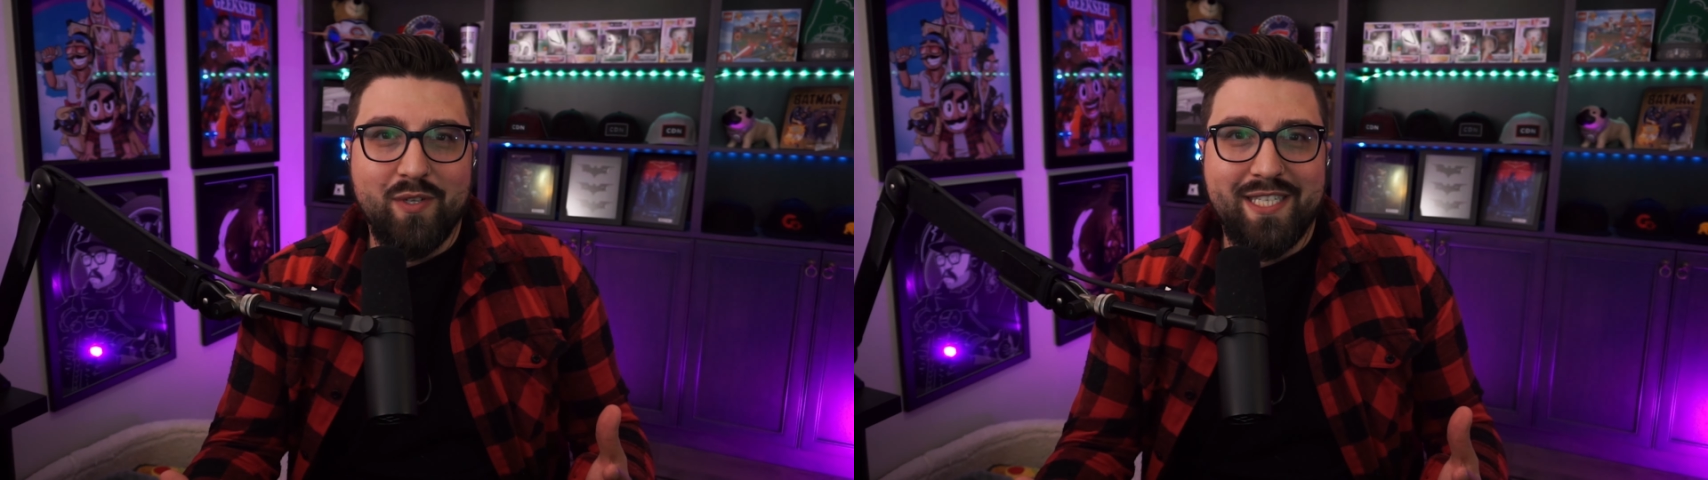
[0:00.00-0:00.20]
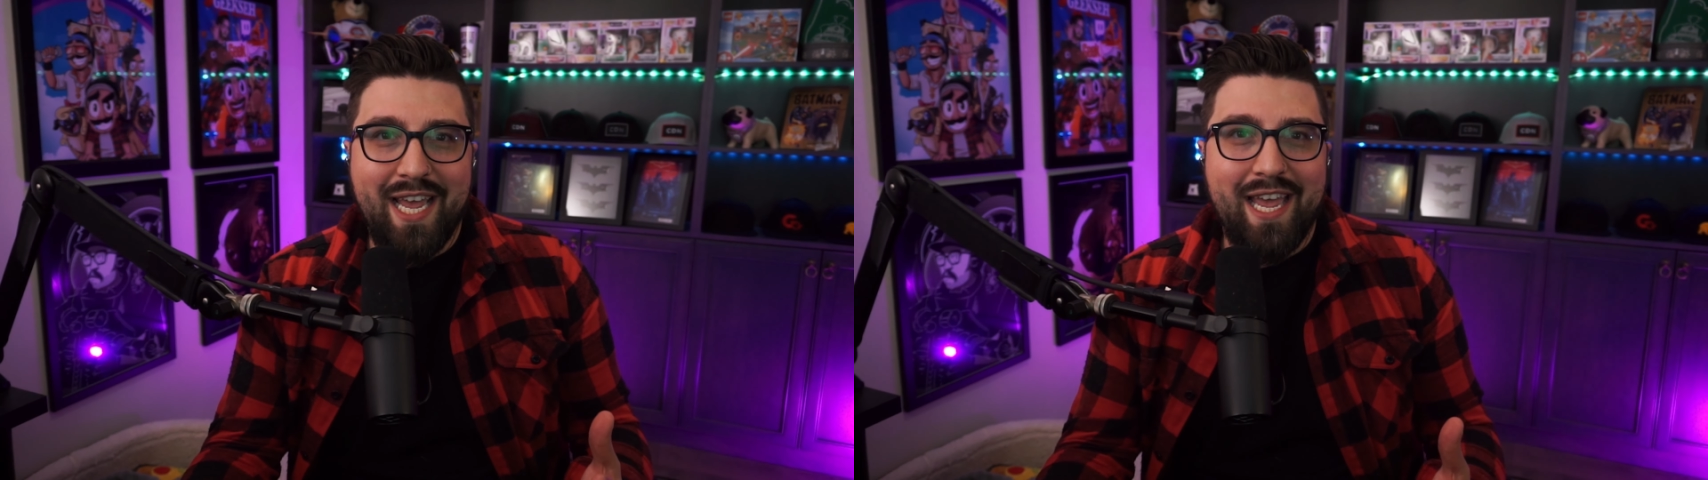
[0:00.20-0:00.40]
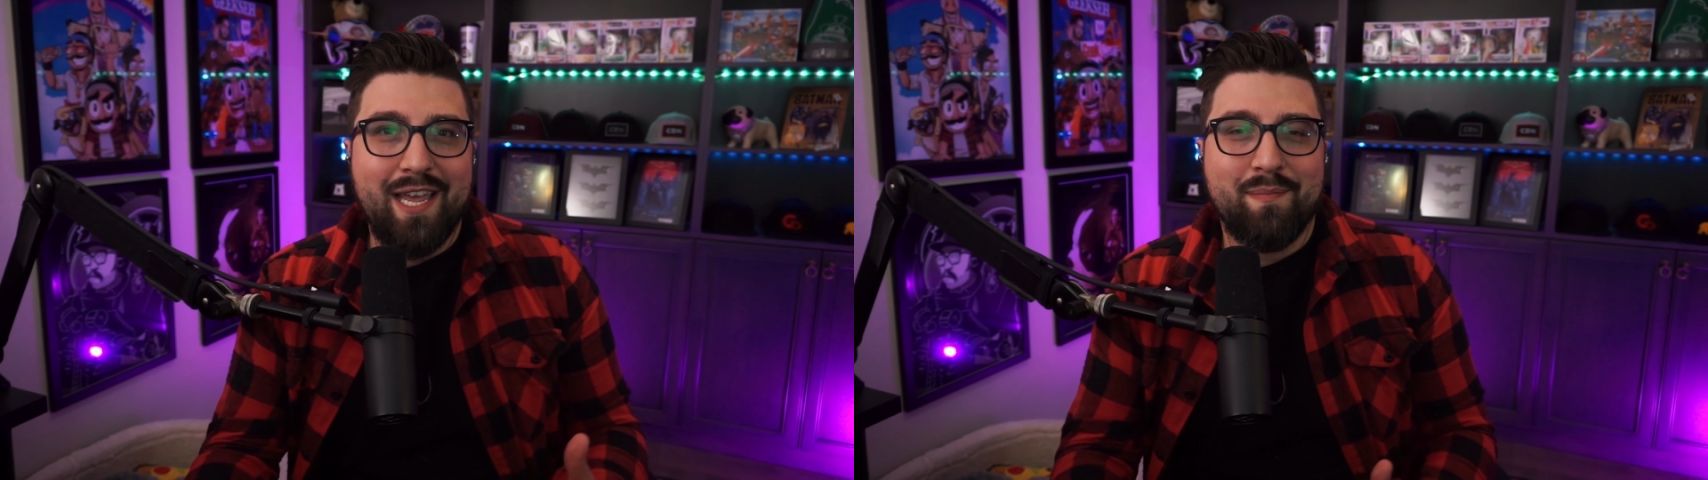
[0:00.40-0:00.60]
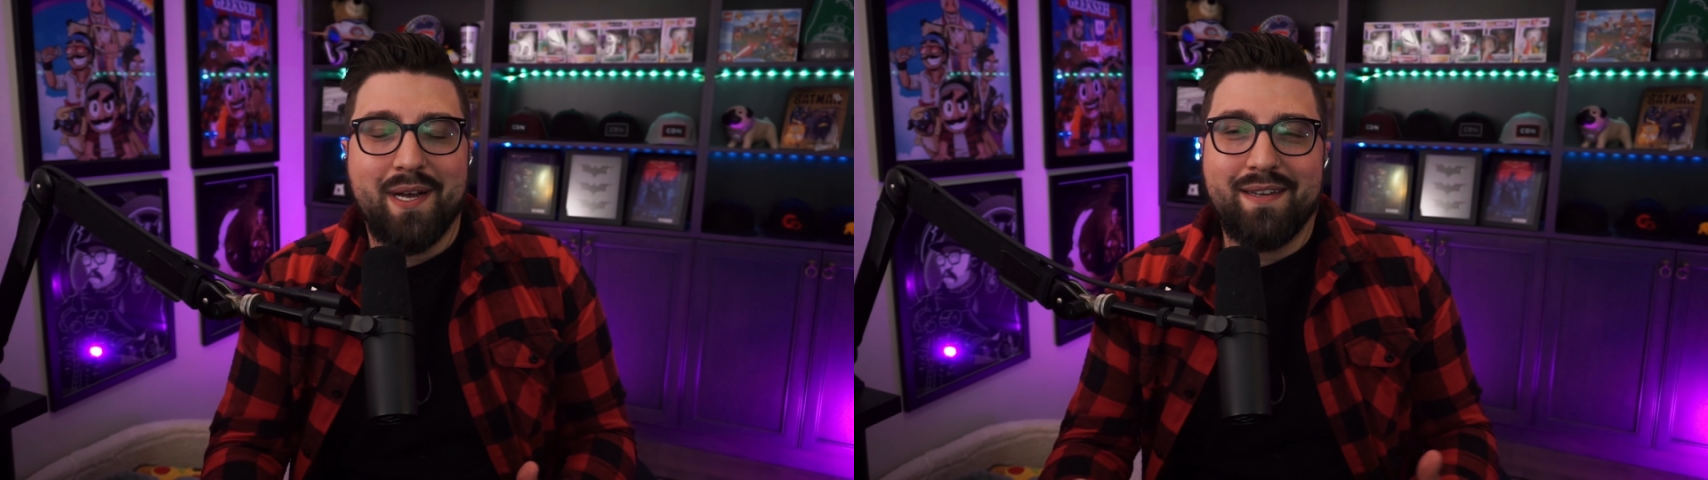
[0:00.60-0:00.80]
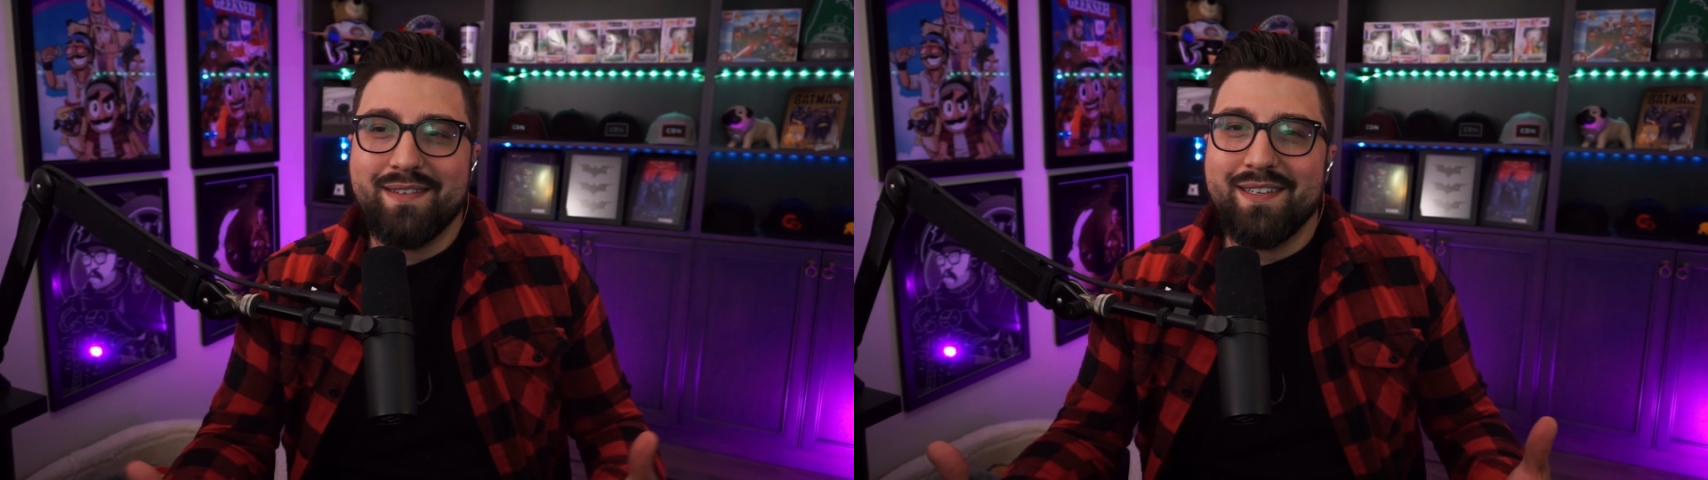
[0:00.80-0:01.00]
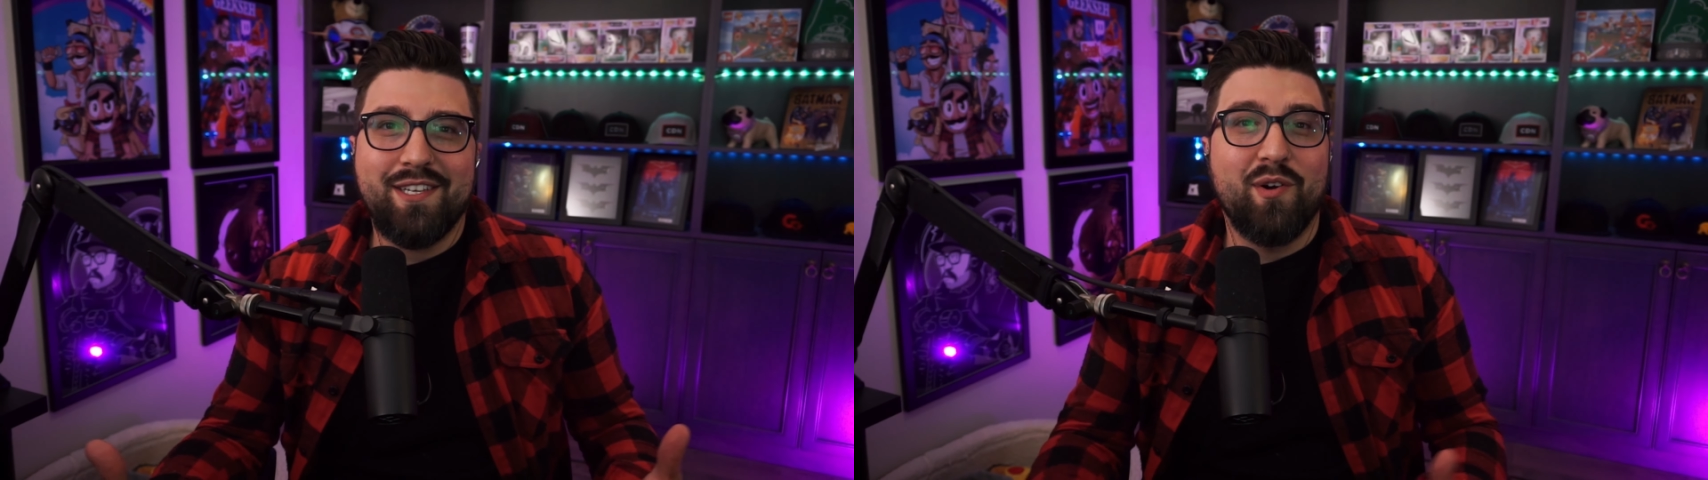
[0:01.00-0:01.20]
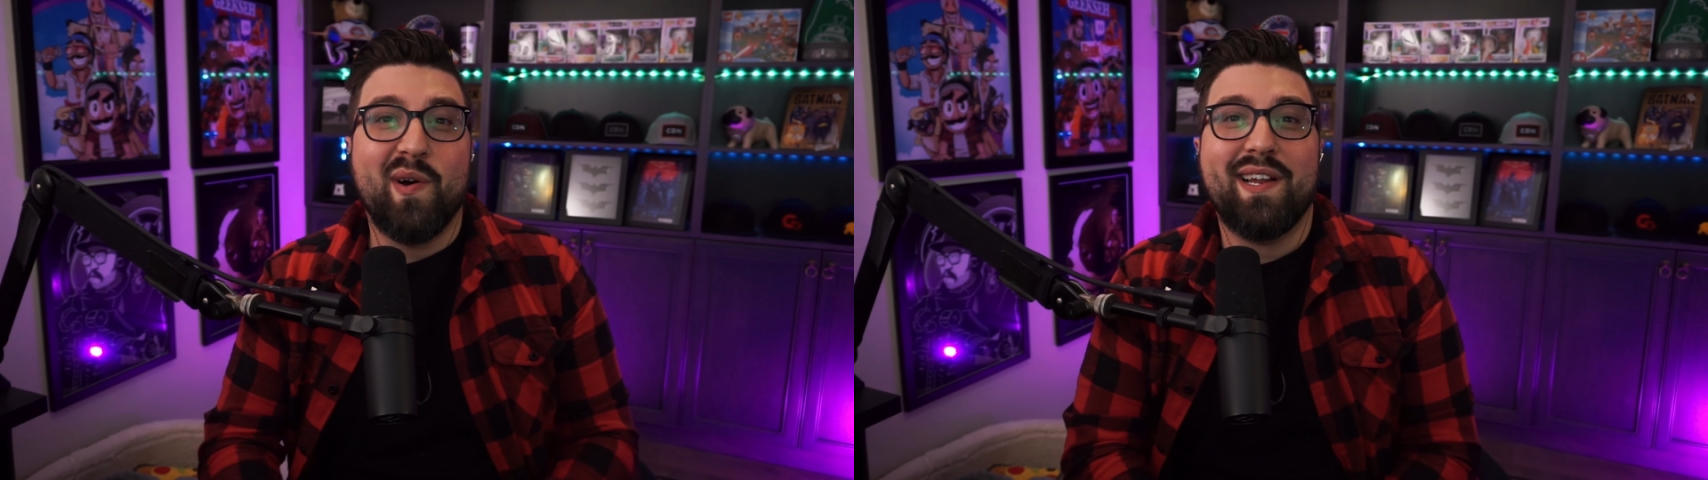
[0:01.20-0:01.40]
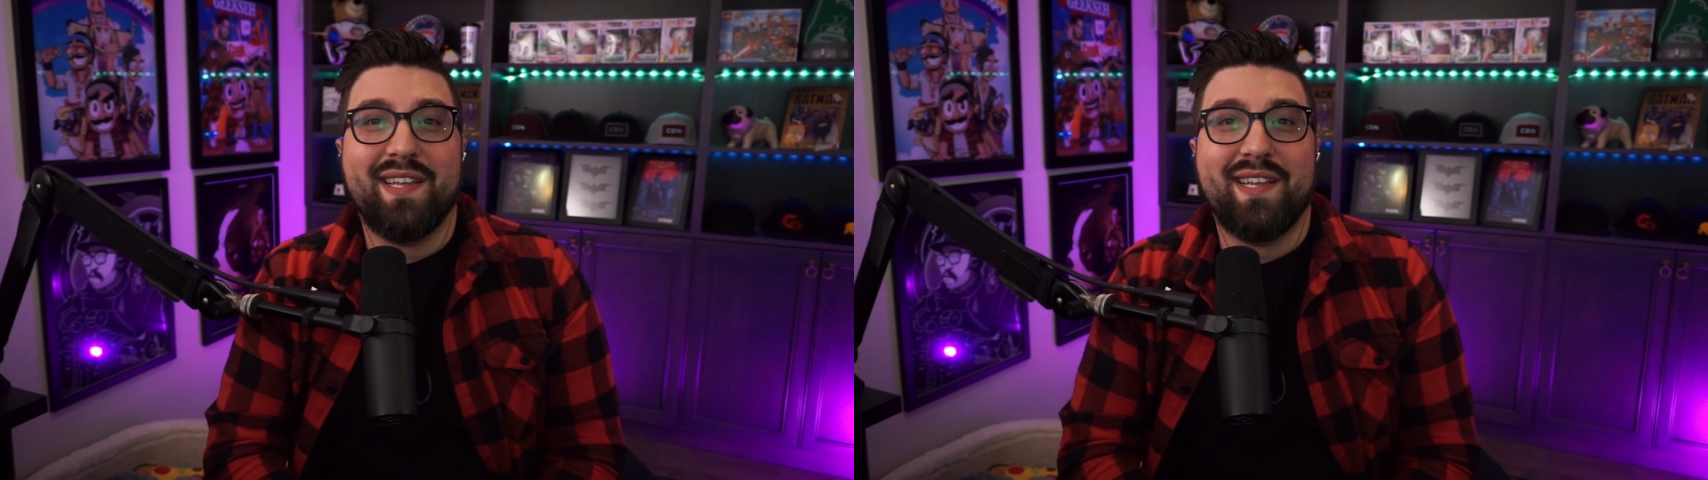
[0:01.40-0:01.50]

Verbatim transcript: day, but you know what?